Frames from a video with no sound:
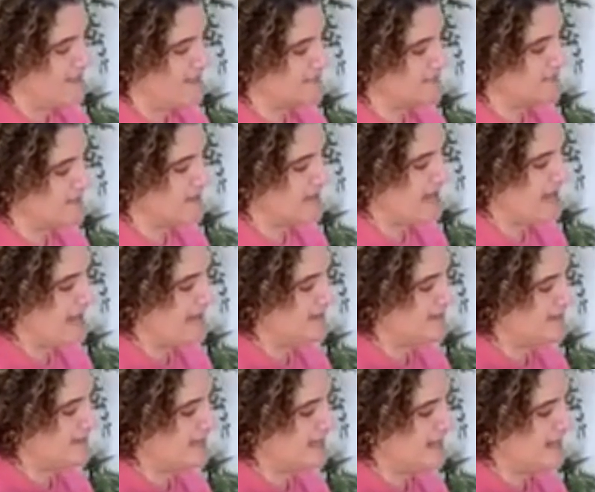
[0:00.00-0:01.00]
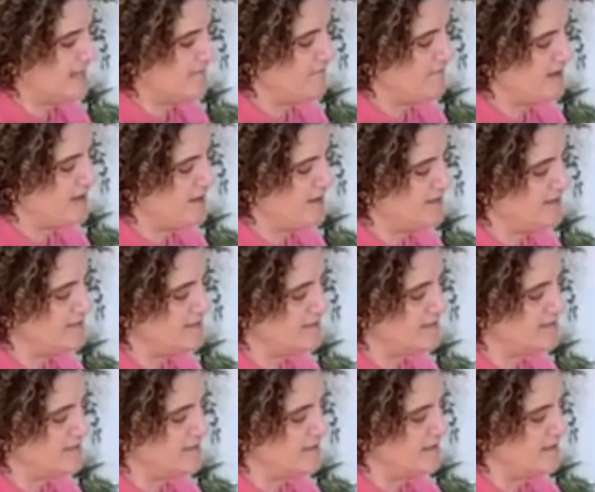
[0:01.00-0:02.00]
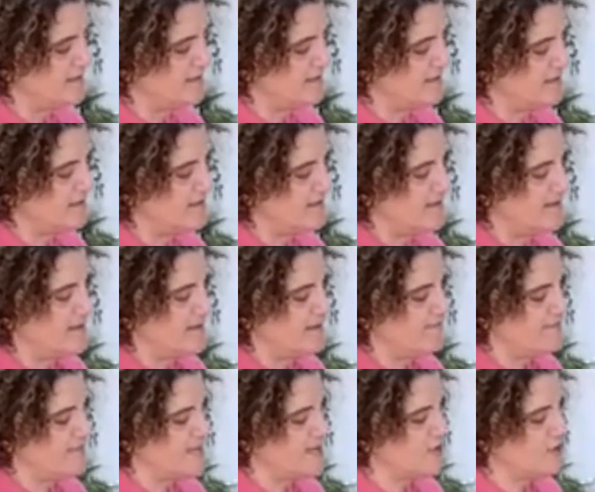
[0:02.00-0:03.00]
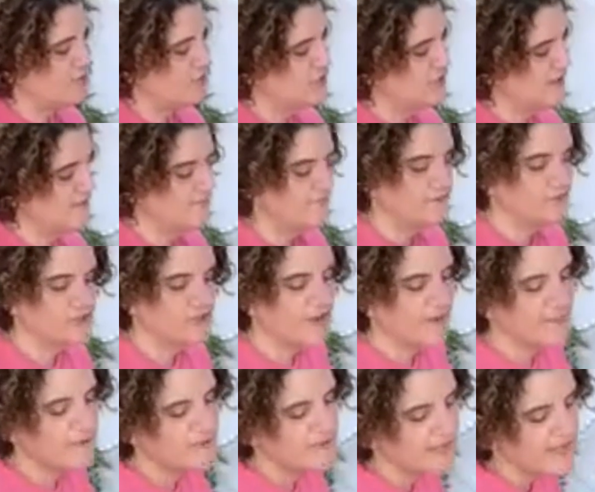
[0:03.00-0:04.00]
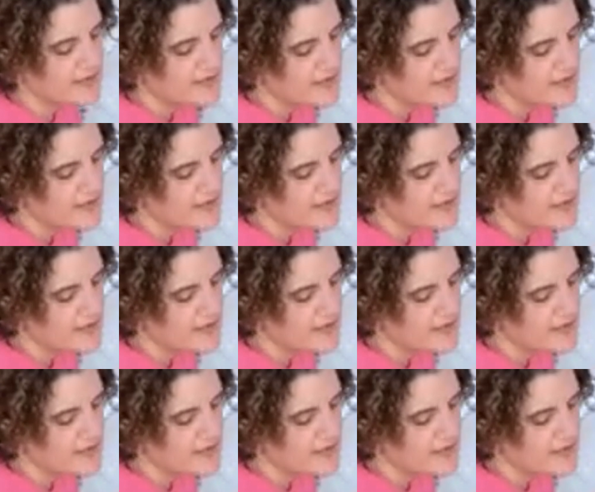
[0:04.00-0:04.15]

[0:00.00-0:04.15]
what I say, friends. They go looking for trouble, then